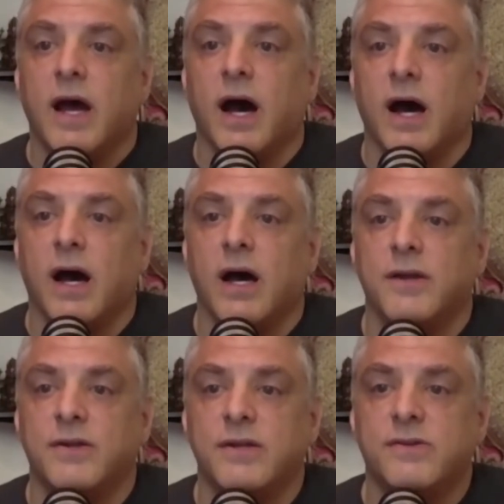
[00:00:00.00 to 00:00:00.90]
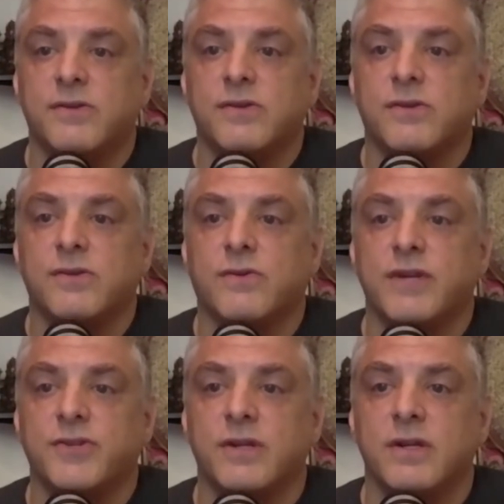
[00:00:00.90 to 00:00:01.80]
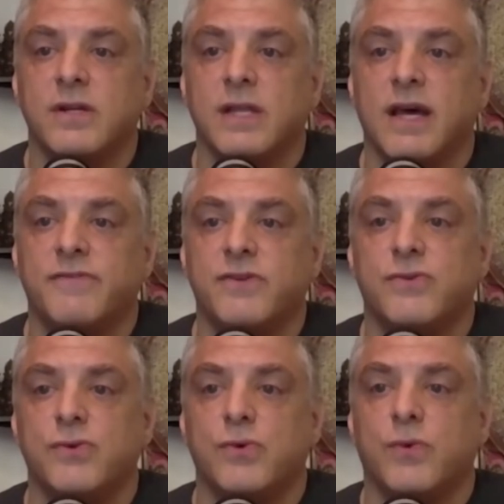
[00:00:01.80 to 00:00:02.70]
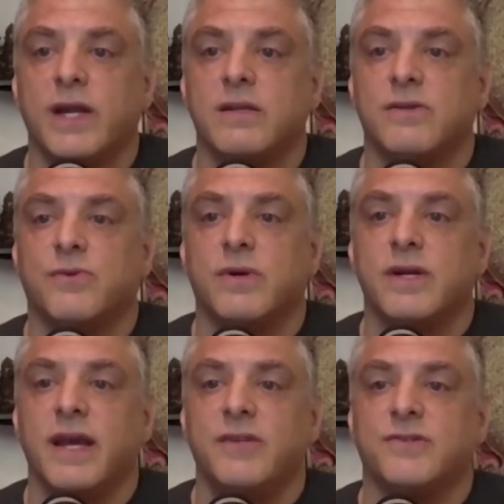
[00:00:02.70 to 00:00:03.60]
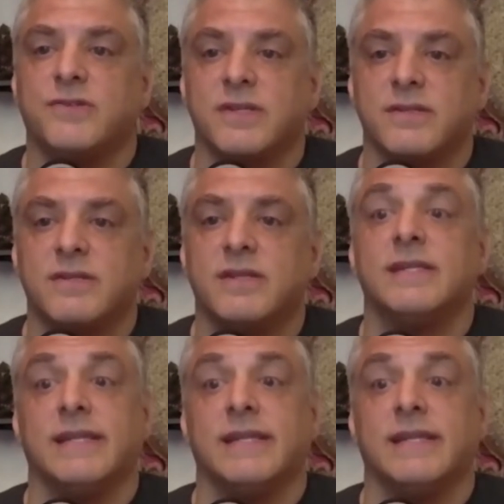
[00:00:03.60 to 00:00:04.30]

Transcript: Uh, discretion left to regulatory agencies.